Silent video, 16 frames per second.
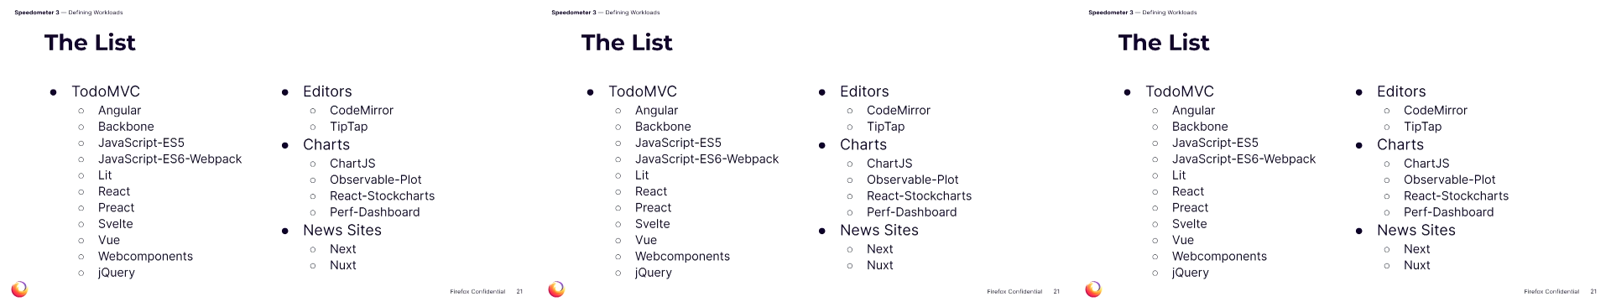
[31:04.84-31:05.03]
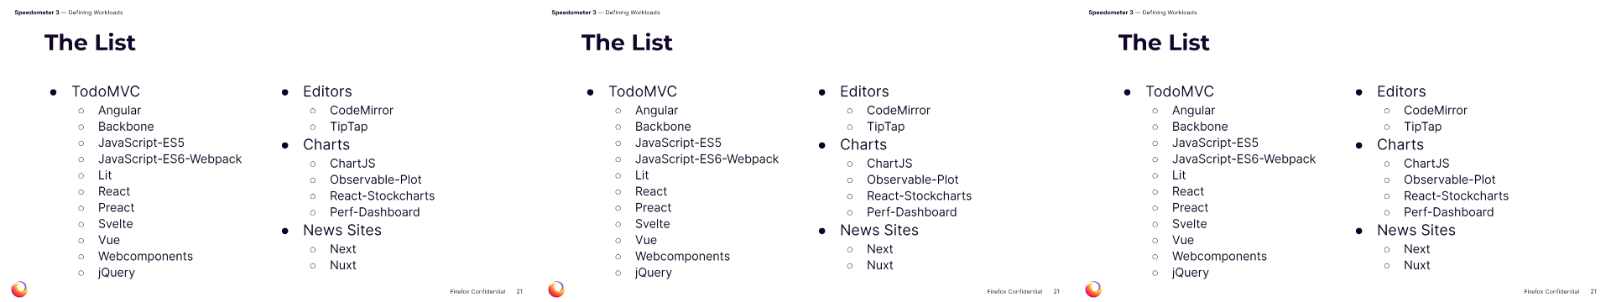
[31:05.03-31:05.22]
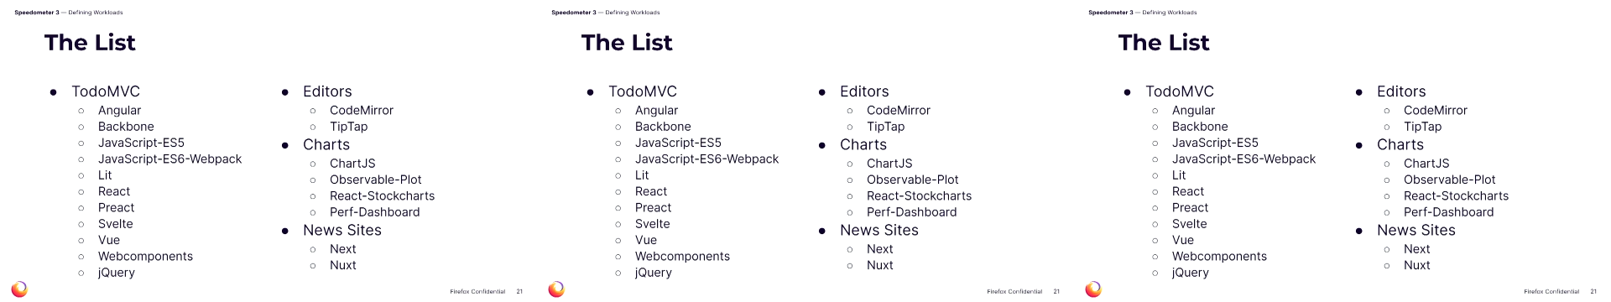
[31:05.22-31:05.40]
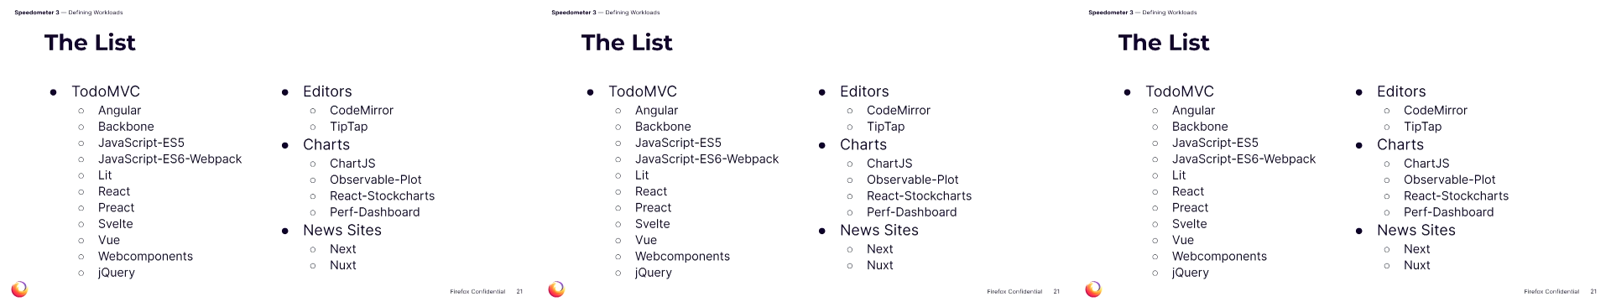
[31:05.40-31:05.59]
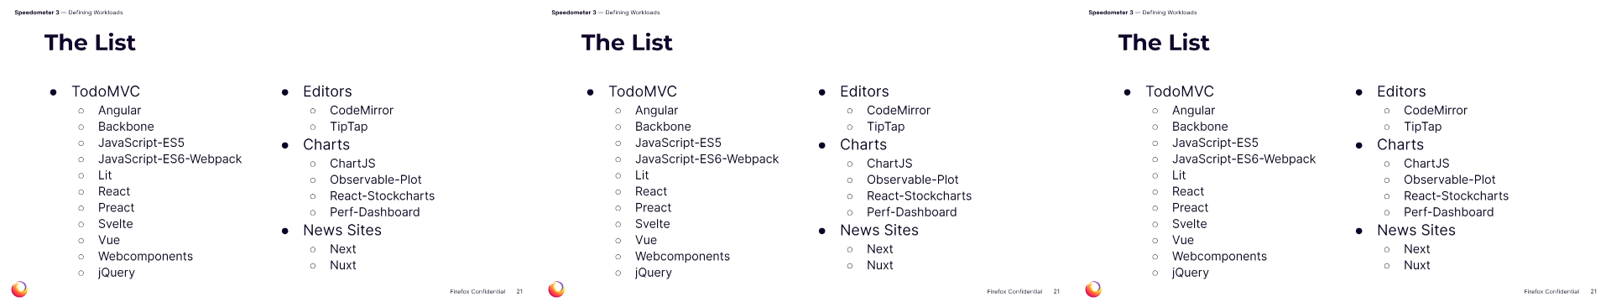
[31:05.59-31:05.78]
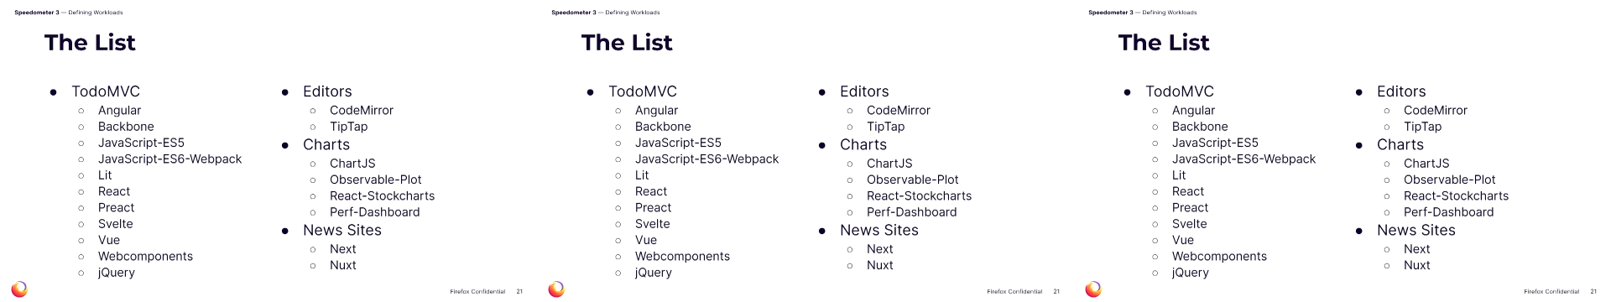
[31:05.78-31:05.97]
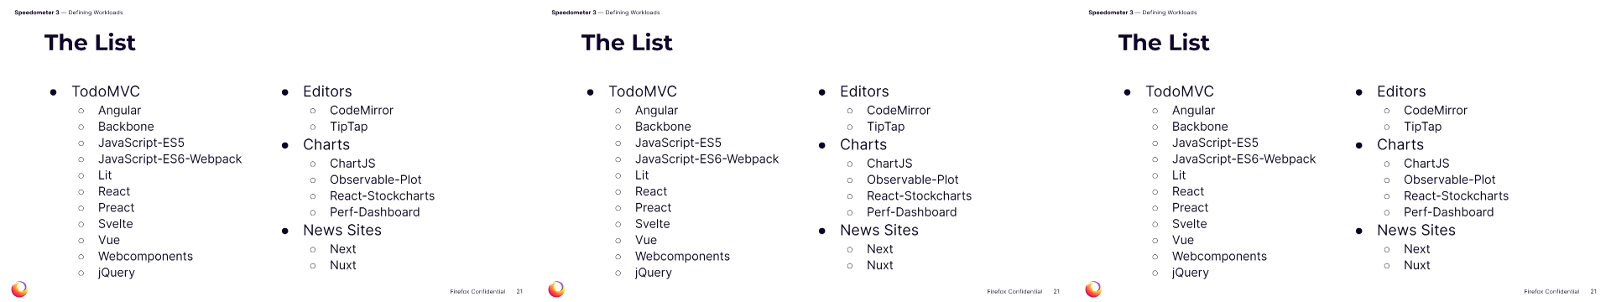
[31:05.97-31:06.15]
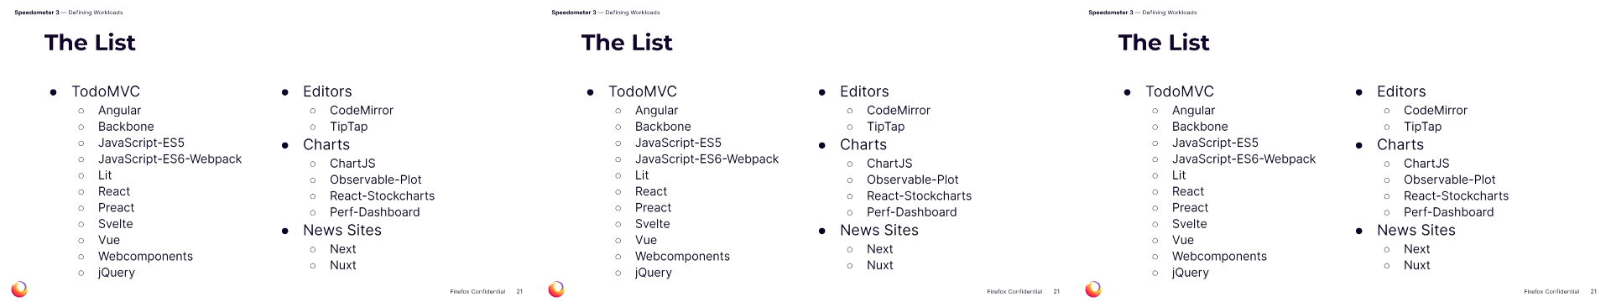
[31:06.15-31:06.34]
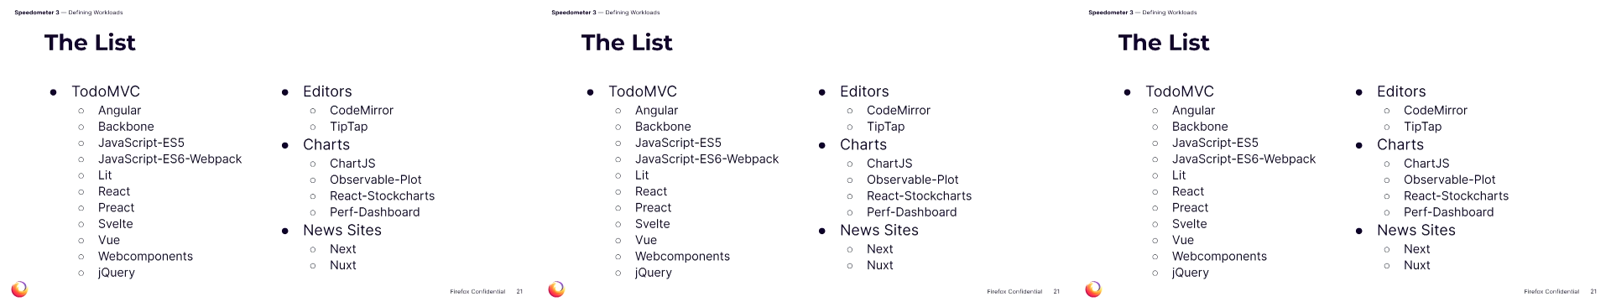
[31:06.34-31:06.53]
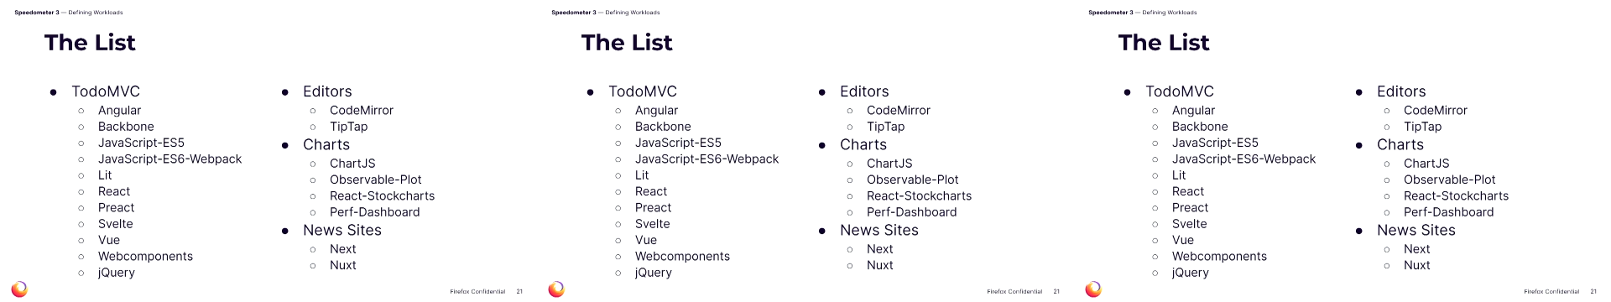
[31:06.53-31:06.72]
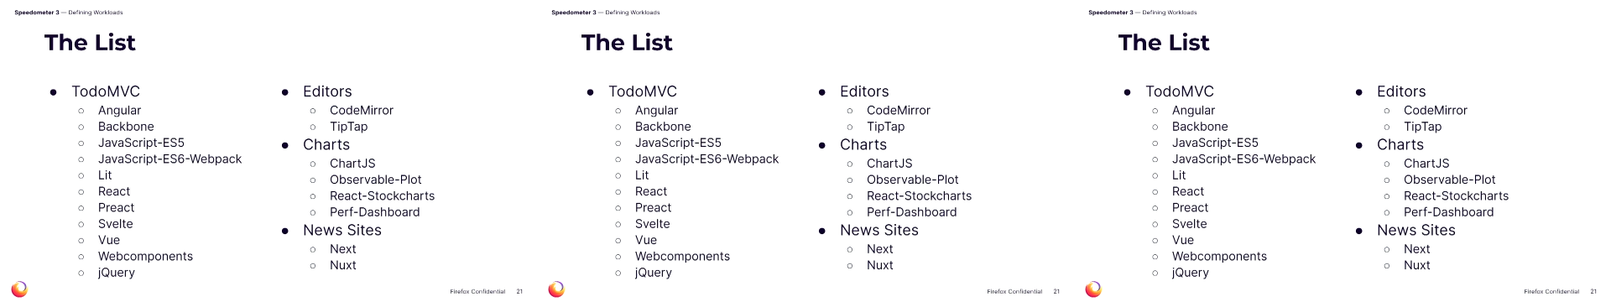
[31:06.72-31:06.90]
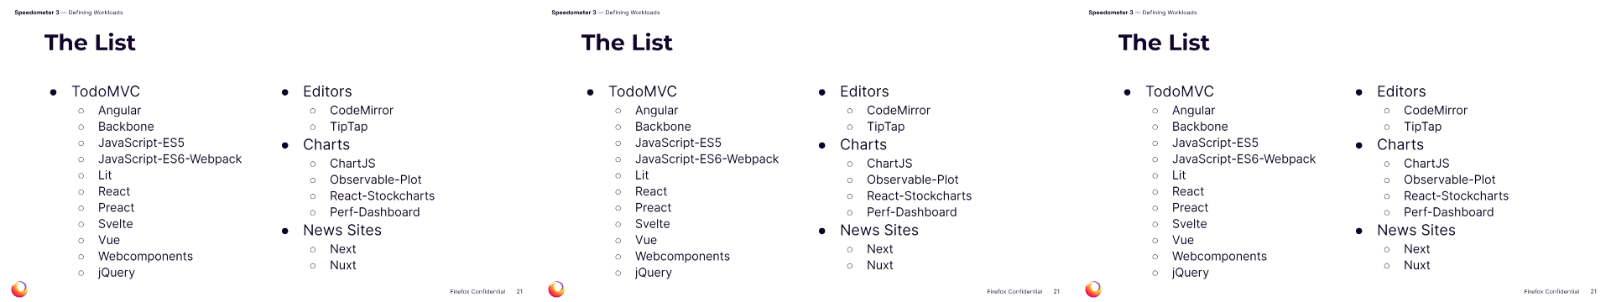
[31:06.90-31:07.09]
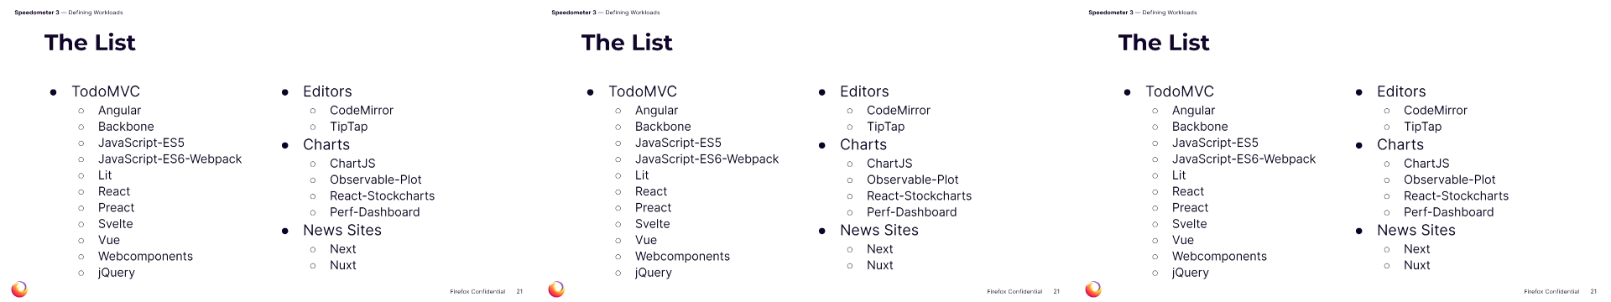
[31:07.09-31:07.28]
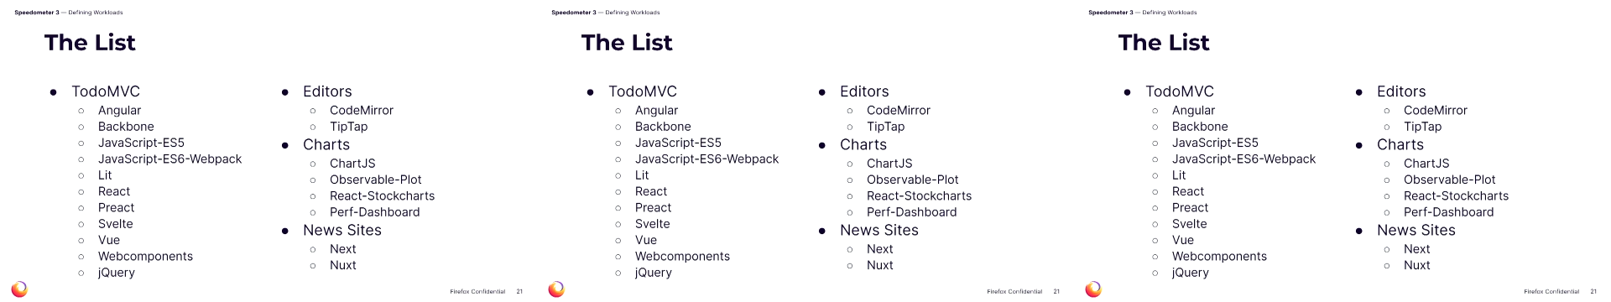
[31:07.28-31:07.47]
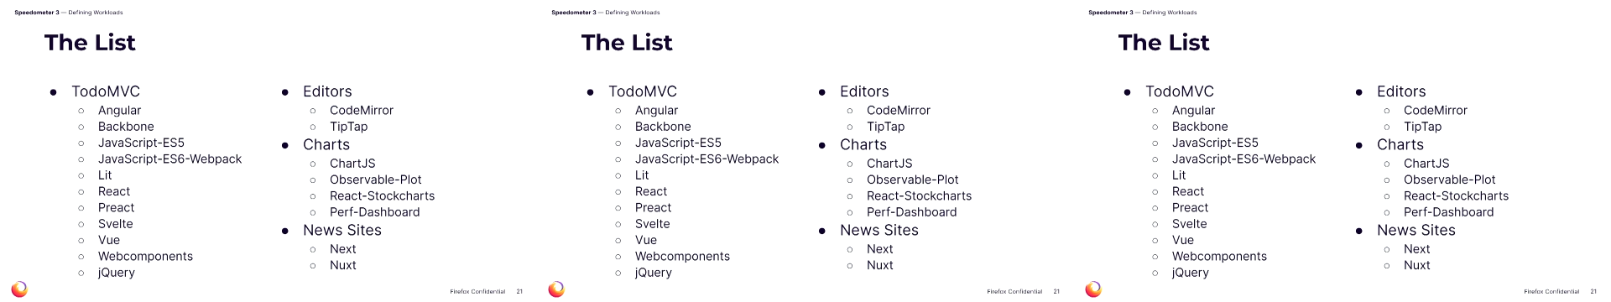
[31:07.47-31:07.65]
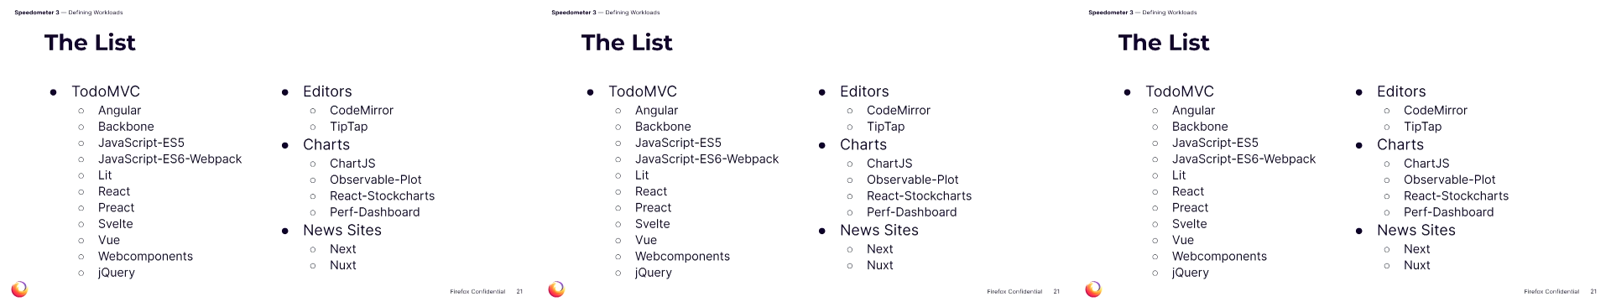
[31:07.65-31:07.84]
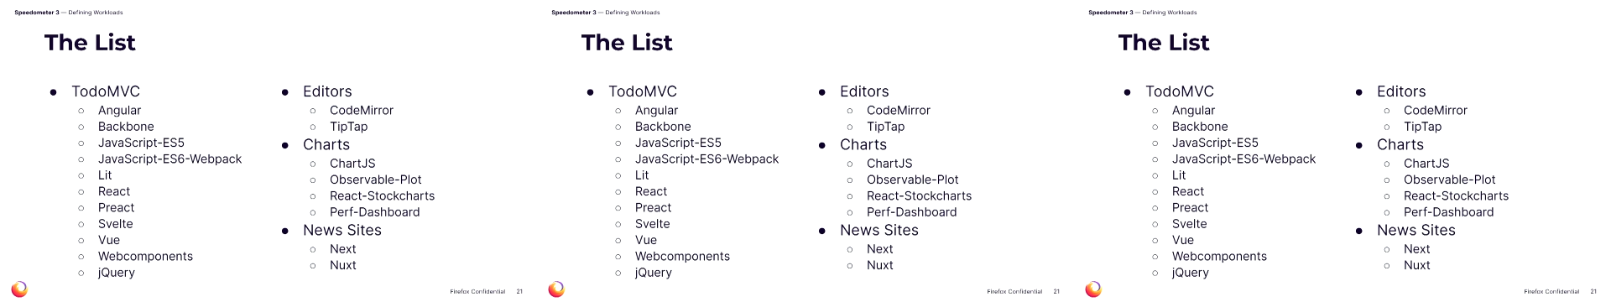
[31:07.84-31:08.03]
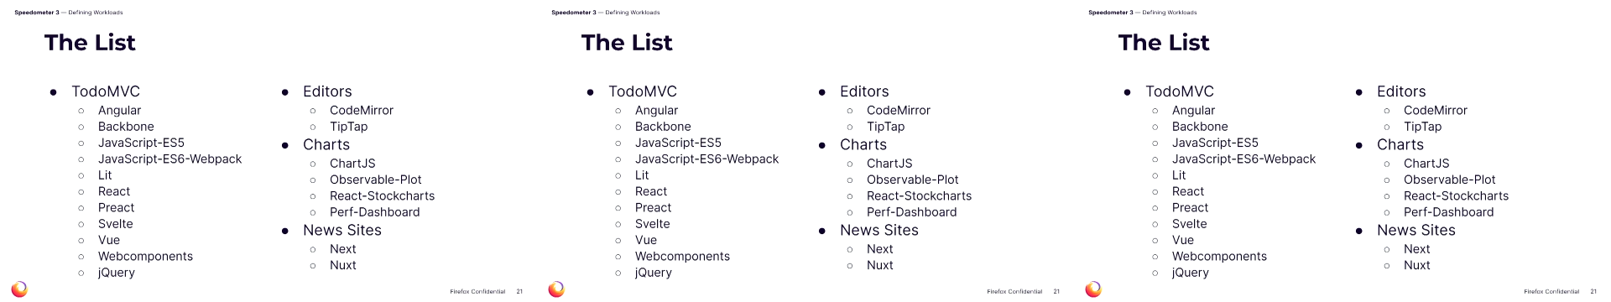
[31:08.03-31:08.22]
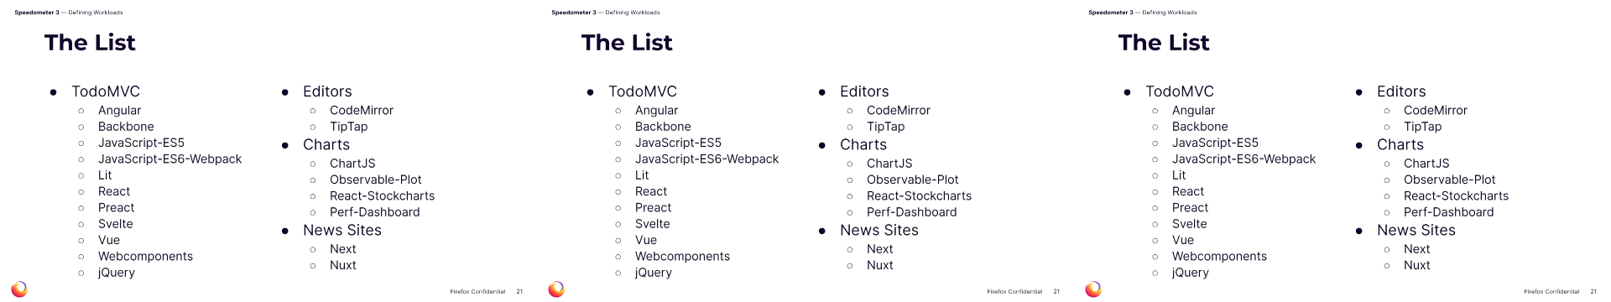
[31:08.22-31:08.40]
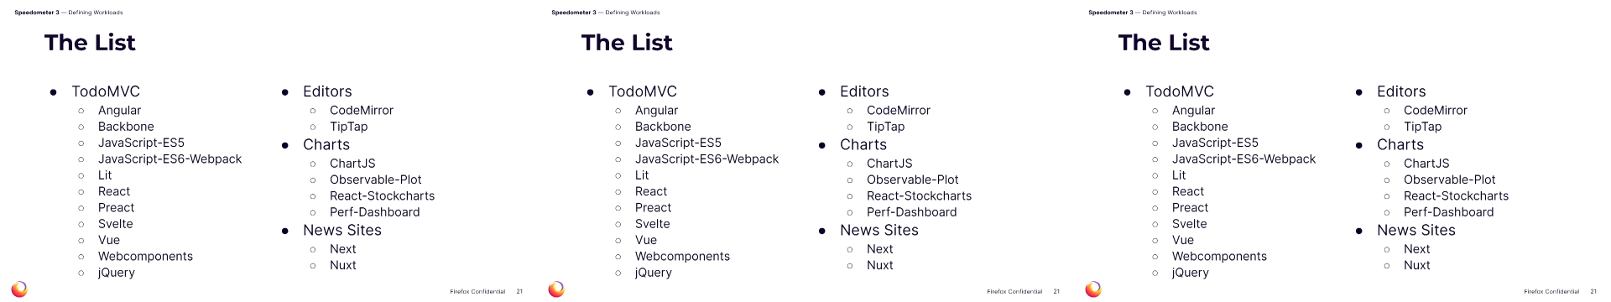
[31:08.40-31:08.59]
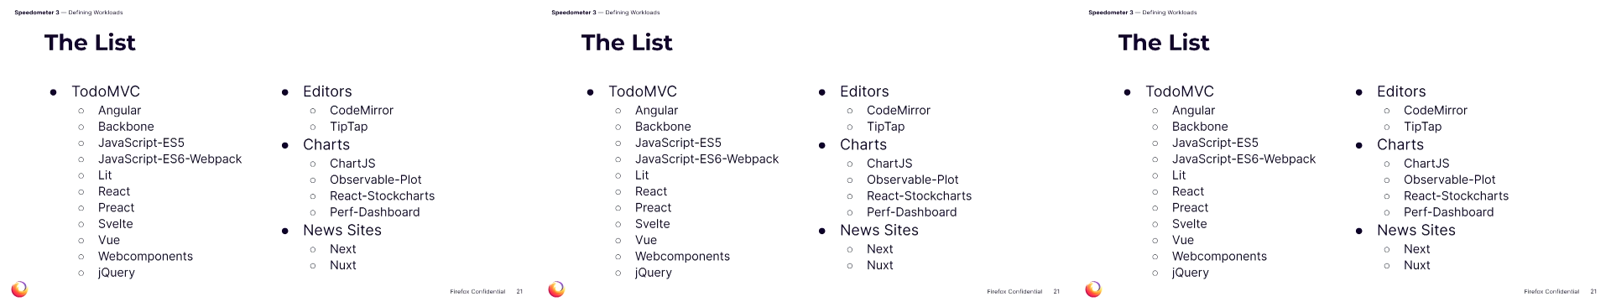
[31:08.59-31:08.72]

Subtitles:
Nobody's mouth can be seen.